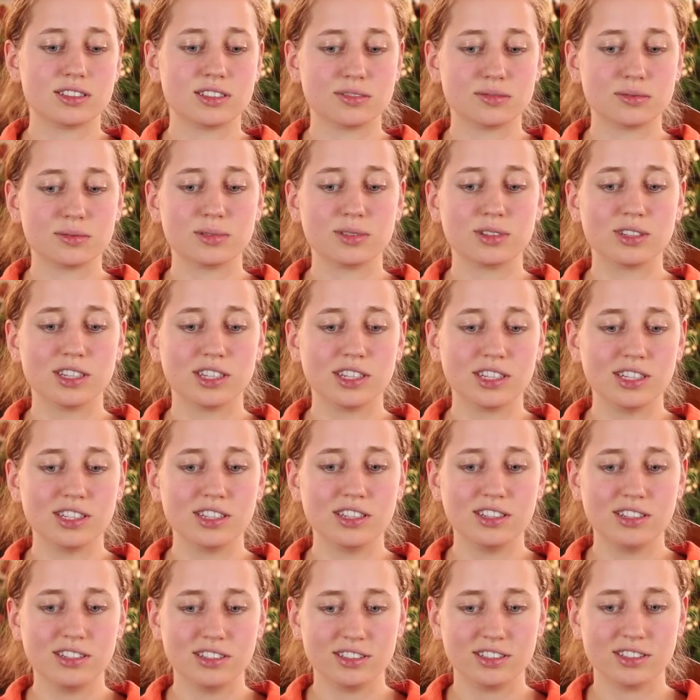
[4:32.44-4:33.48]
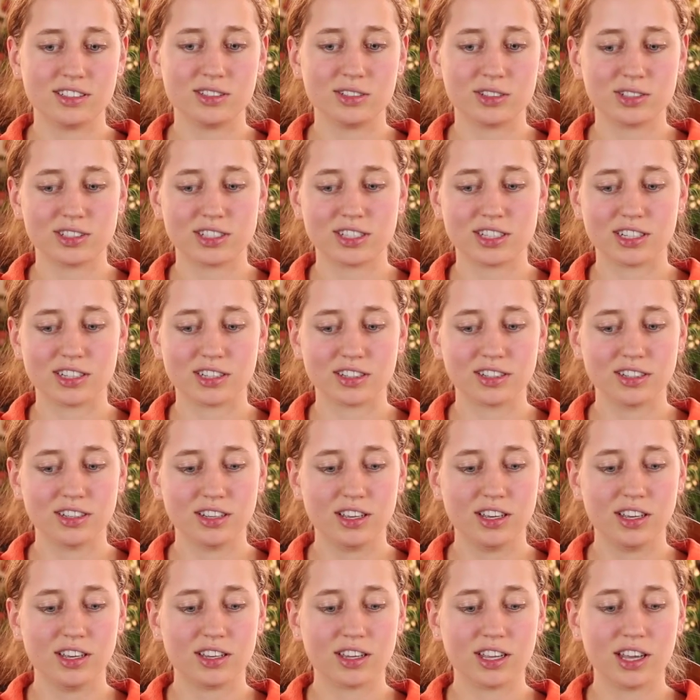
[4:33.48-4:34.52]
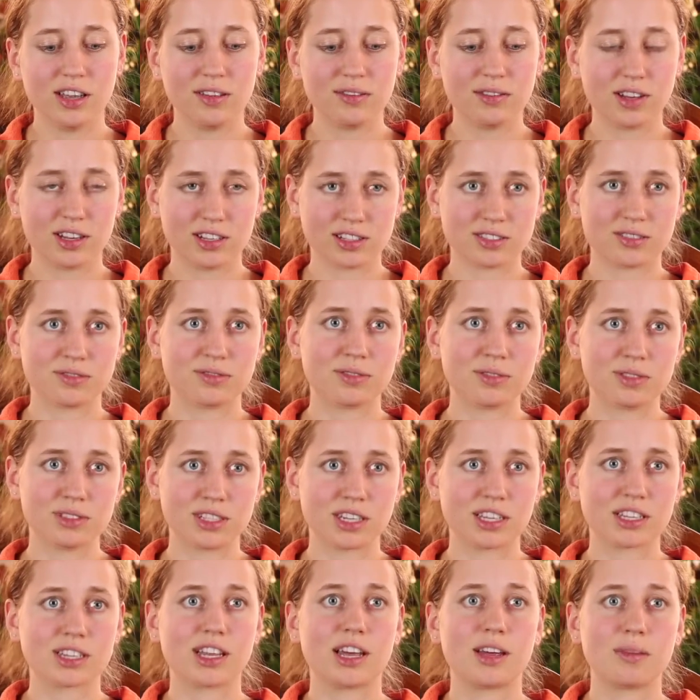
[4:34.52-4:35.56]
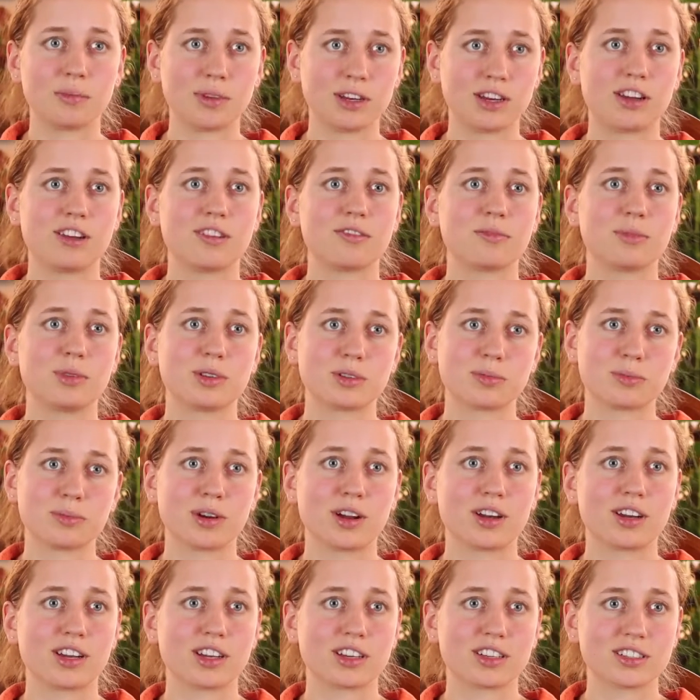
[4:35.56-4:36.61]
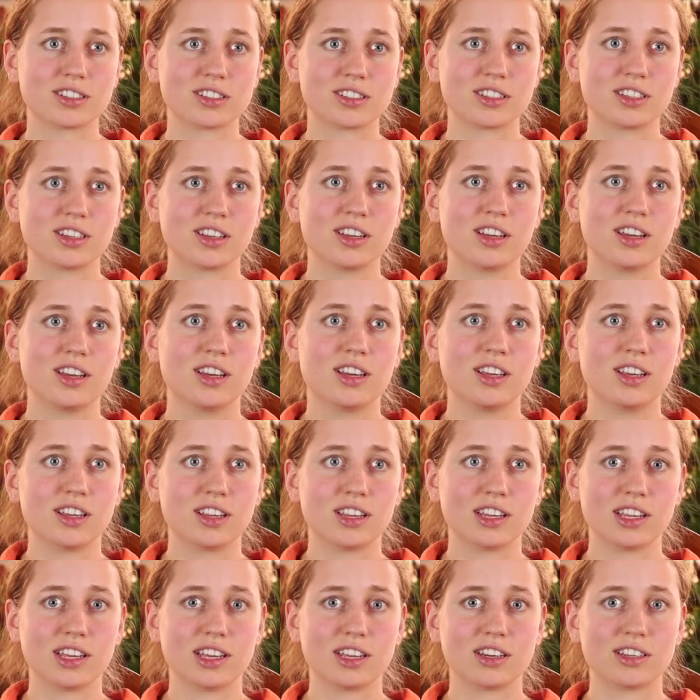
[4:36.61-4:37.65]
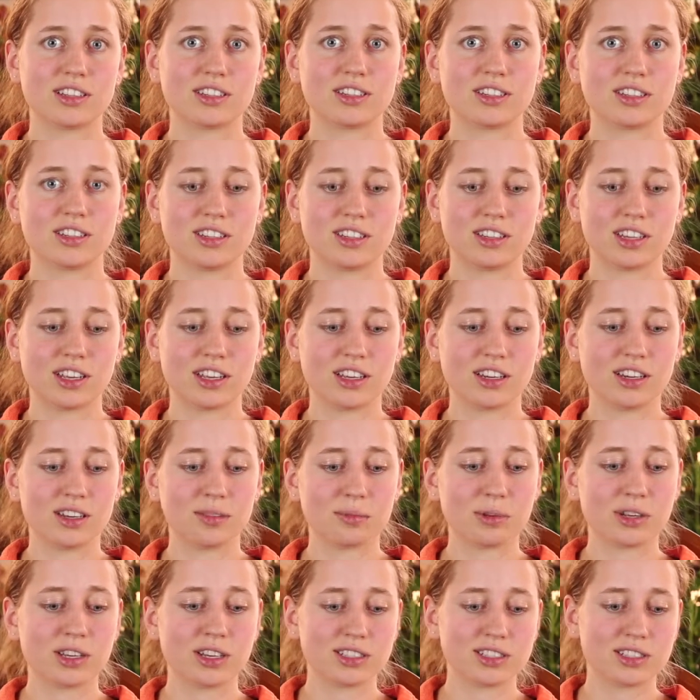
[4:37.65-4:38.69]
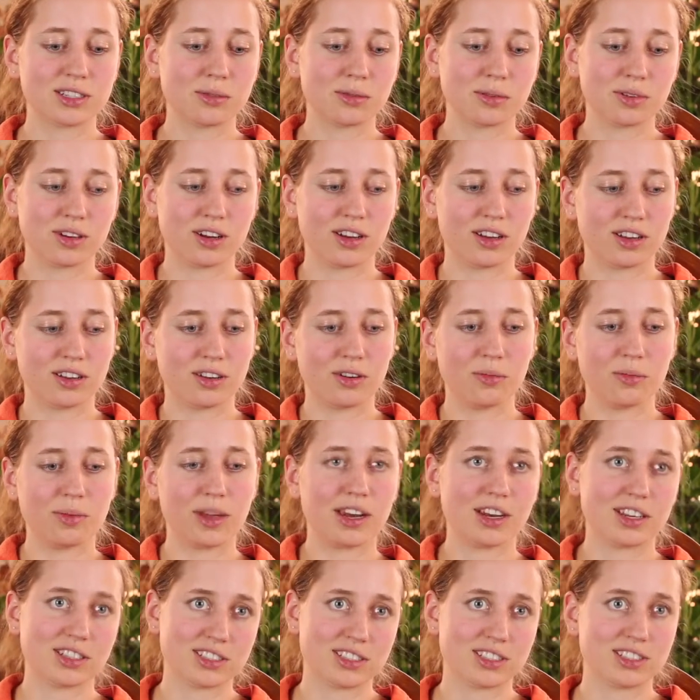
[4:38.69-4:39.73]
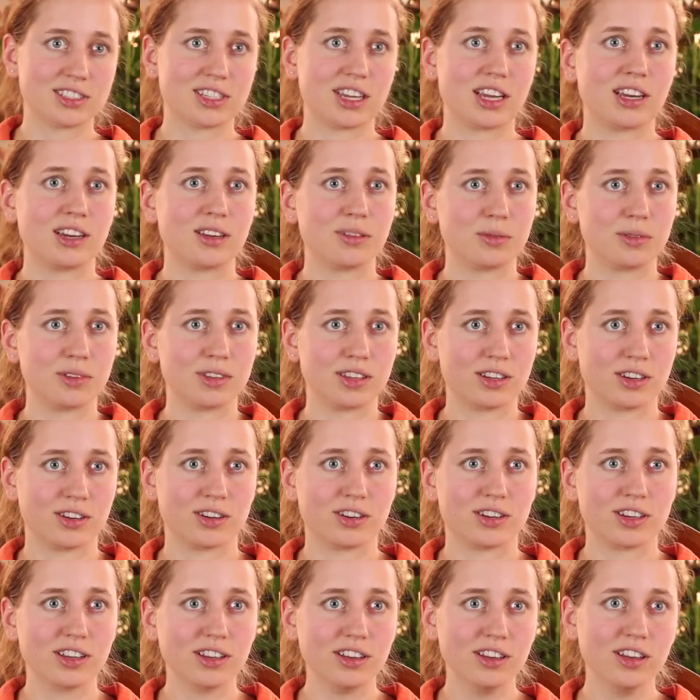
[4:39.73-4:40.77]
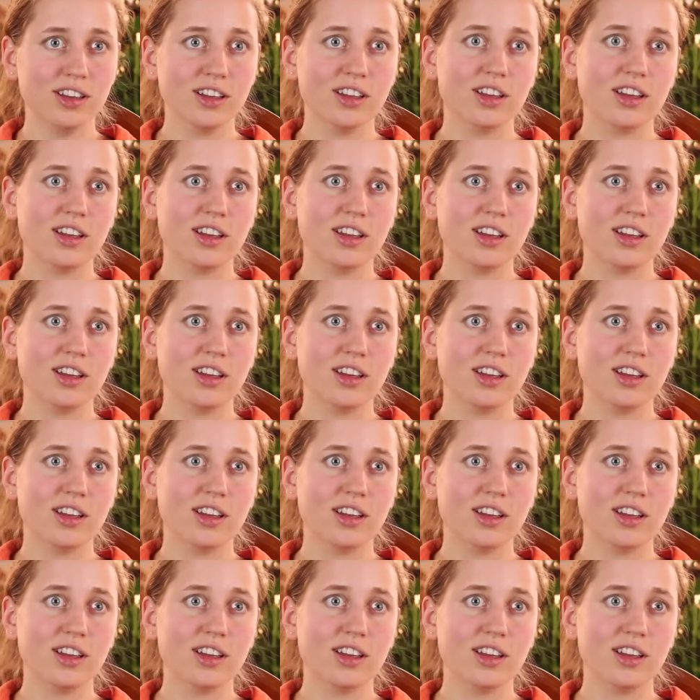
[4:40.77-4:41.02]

really interesting. They have lots of foods like that made out of milk products that they can eat because they were a nomadic society with herding.